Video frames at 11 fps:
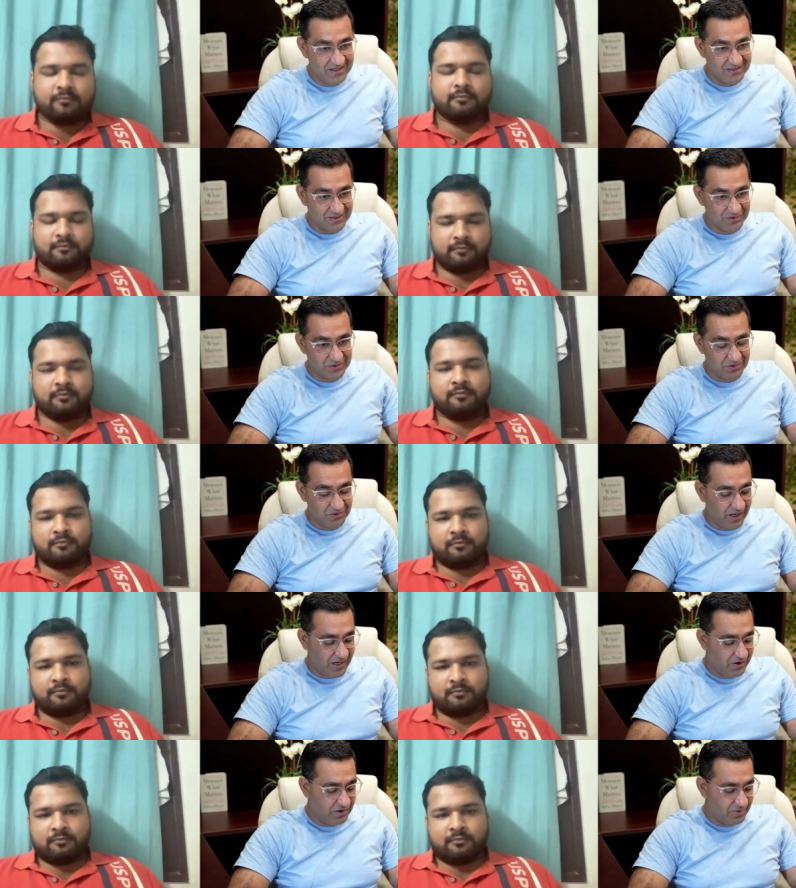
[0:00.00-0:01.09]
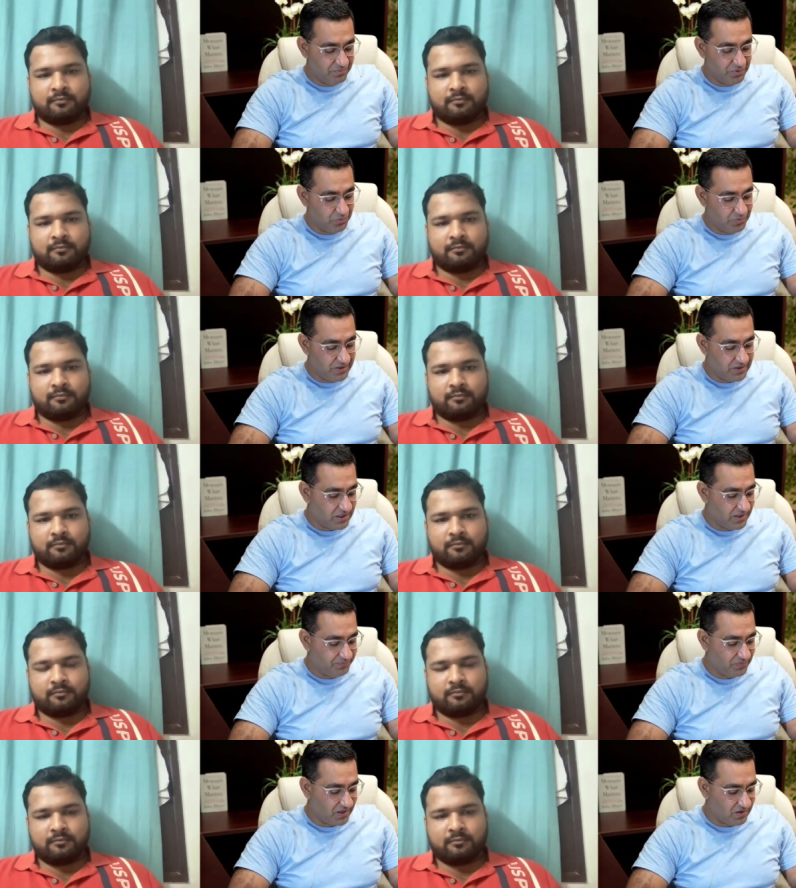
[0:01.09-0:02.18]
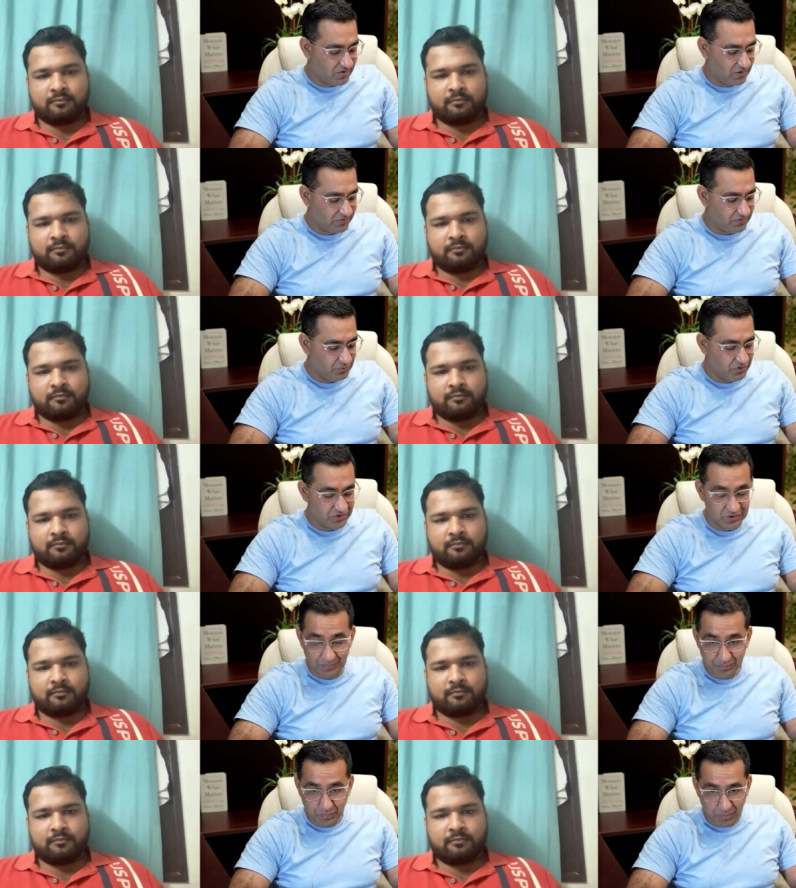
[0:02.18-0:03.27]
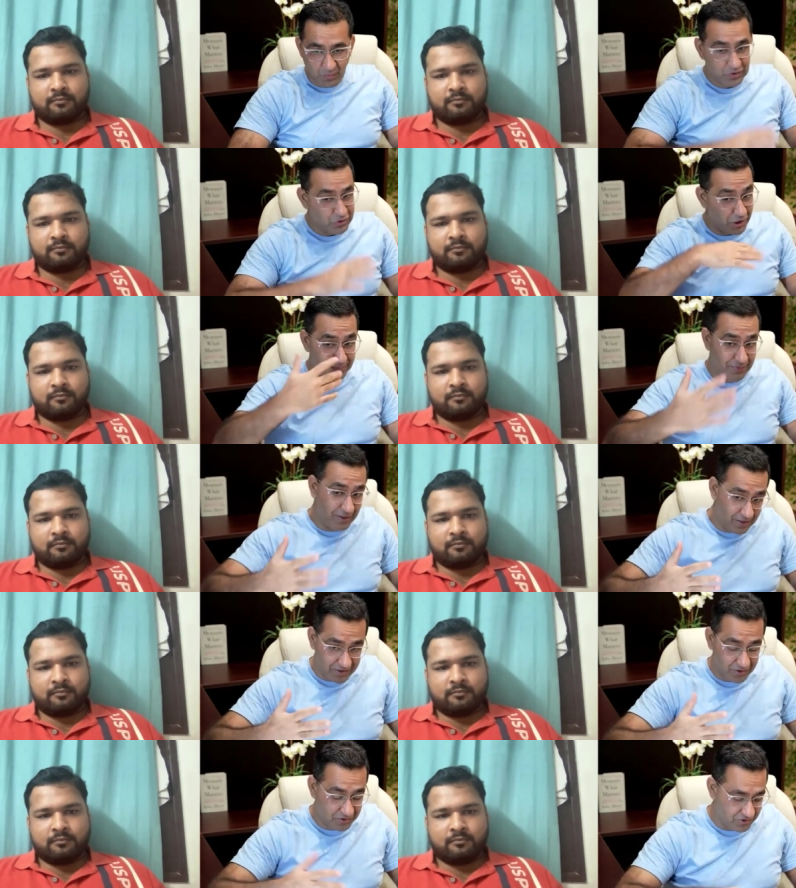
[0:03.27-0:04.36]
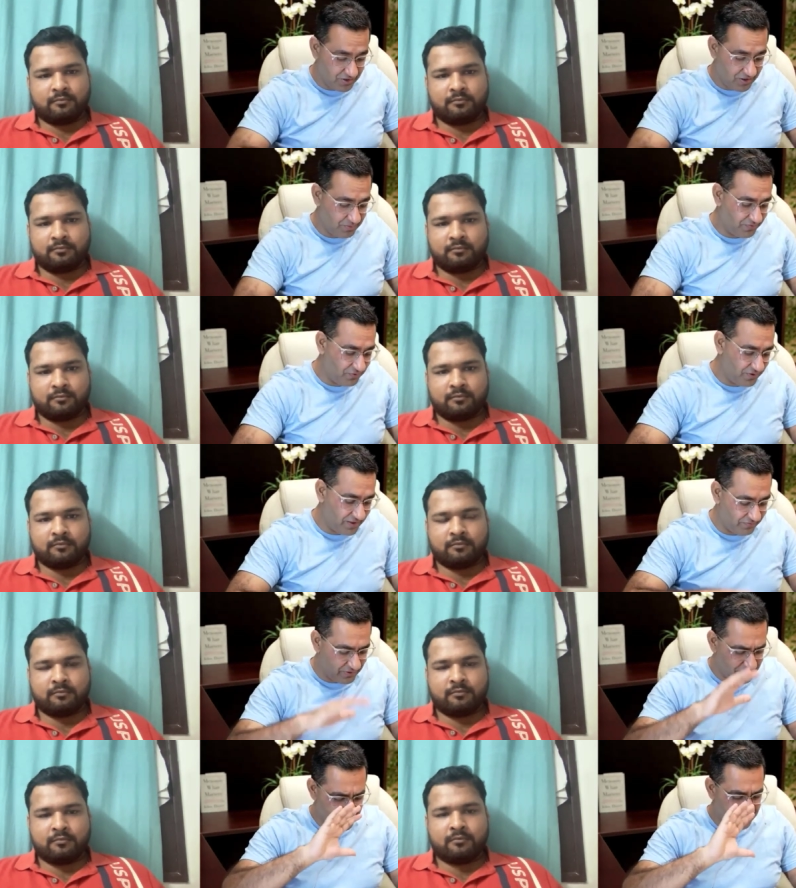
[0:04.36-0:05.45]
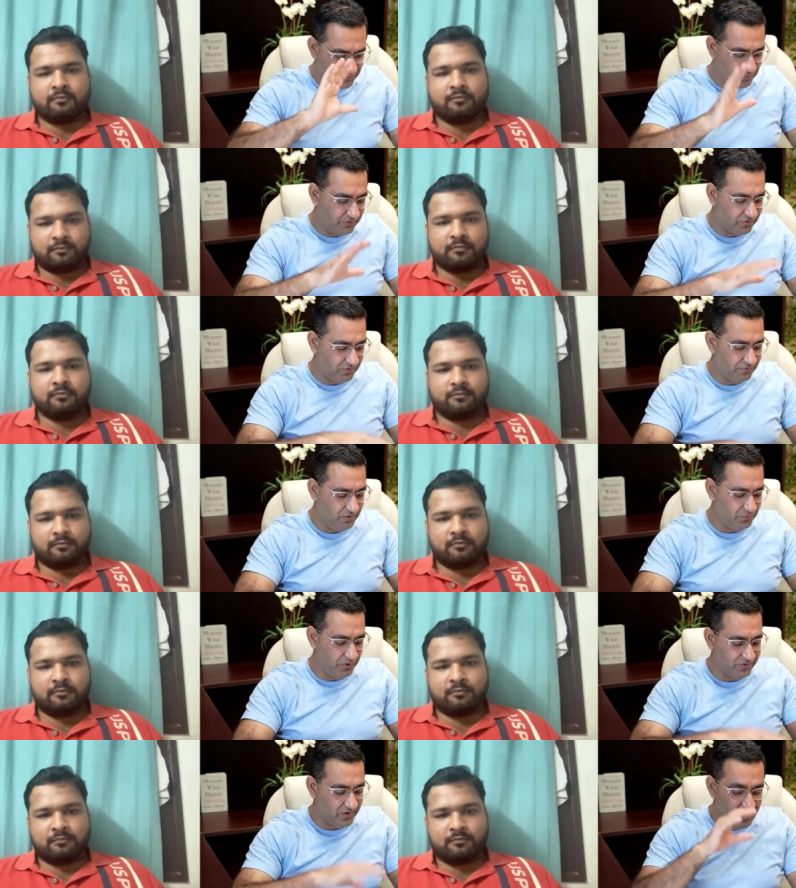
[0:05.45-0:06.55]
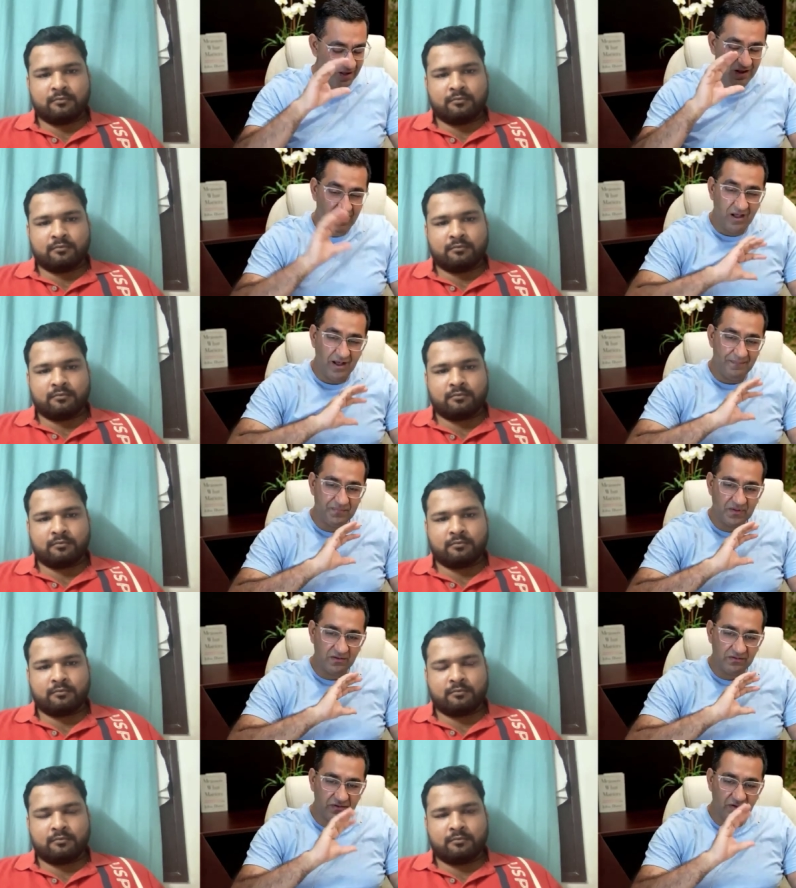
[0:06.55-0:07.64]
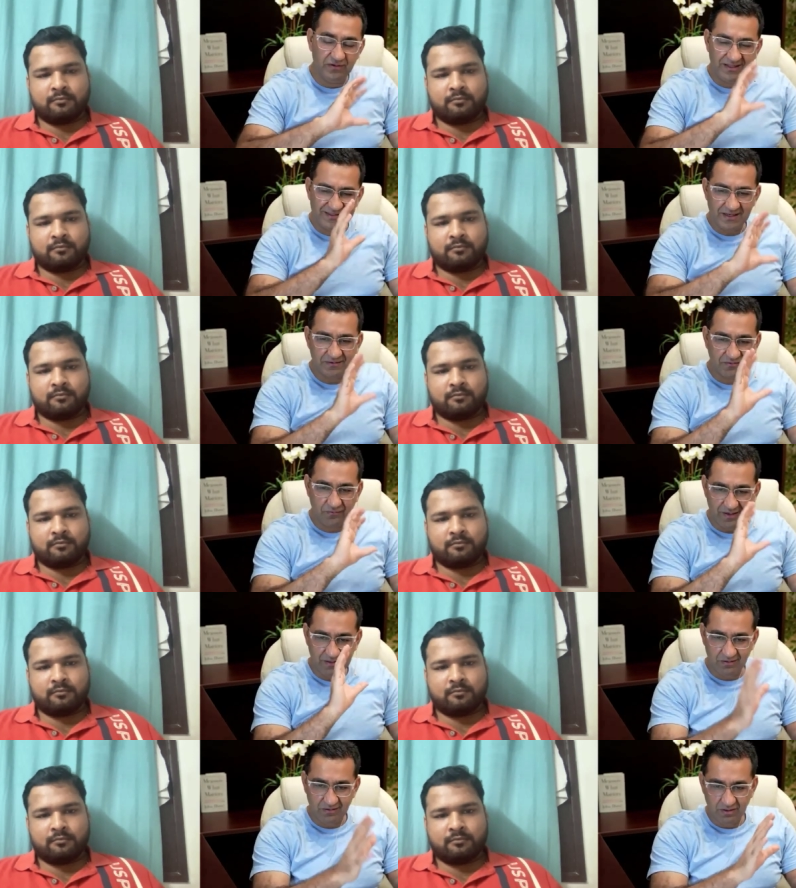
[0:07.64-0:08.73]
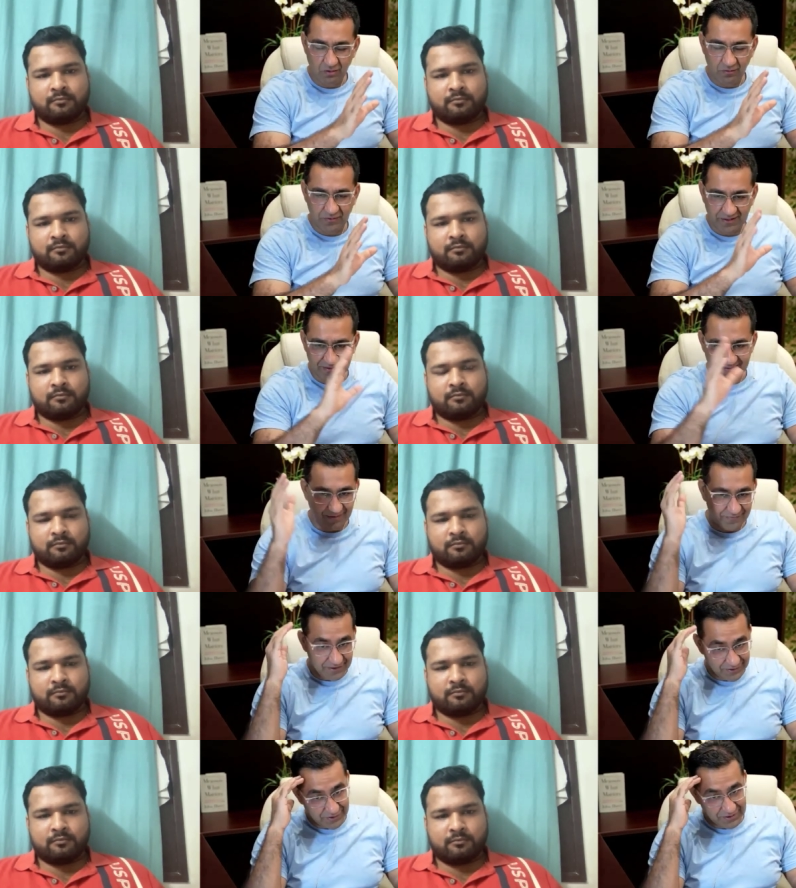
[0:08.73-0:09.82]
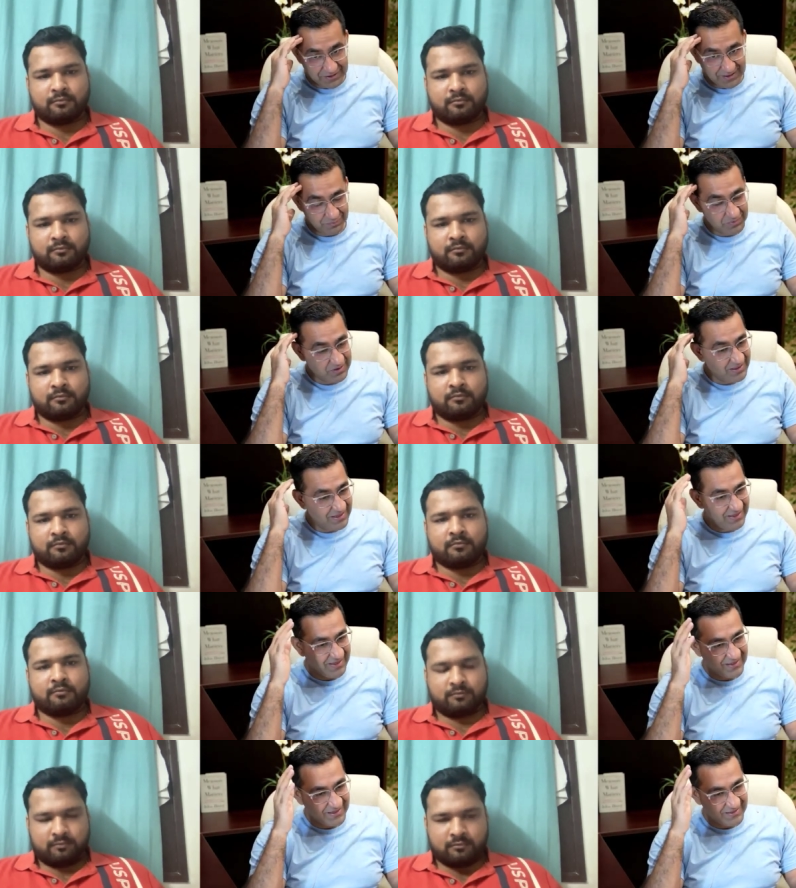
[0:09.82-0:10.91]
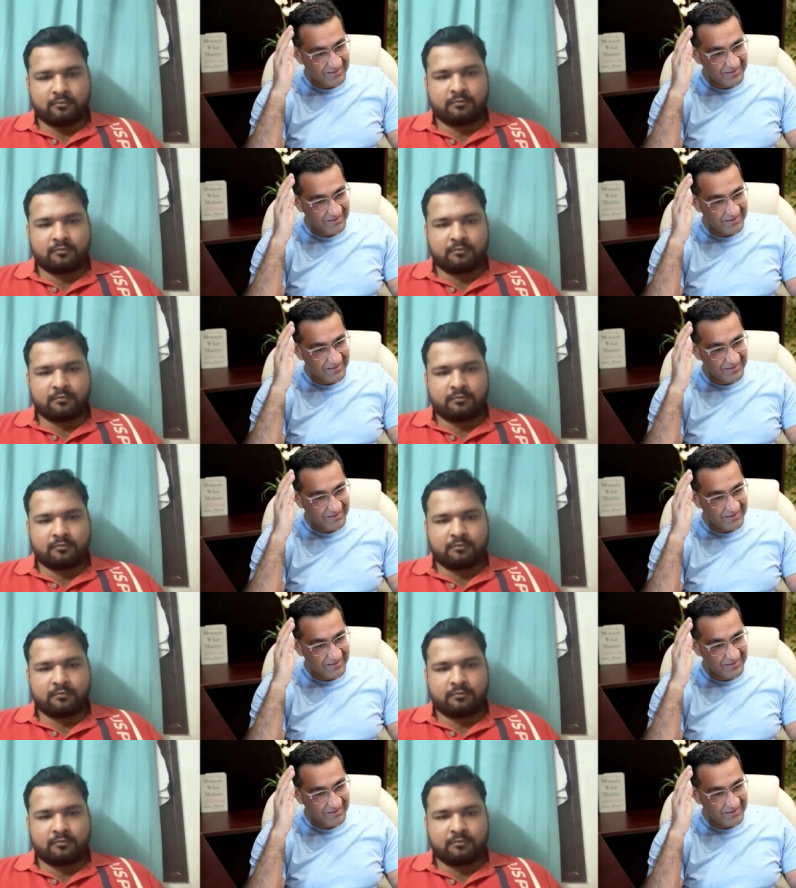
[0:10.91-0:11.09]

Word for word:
Speaker 1: So, so really good improvement um, across the board. So, we talked about our, your journey before, and we're going to just focus on a few points. Um, so let's kind of went, go for that 700 attempt and and